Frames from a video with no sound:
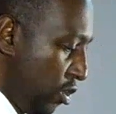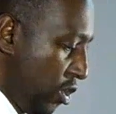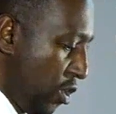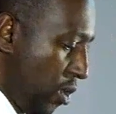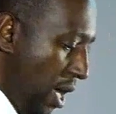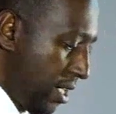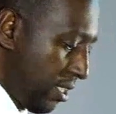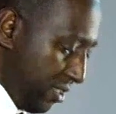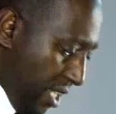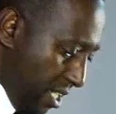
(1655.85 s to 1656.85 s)
Do you
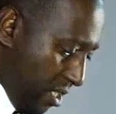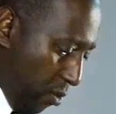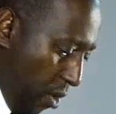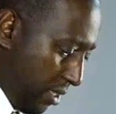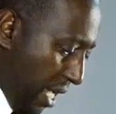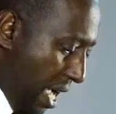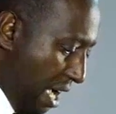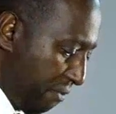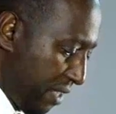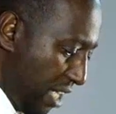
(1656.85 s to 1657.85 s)
understand what I
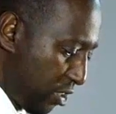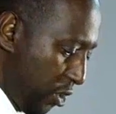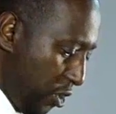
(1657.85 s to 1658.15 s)
have done to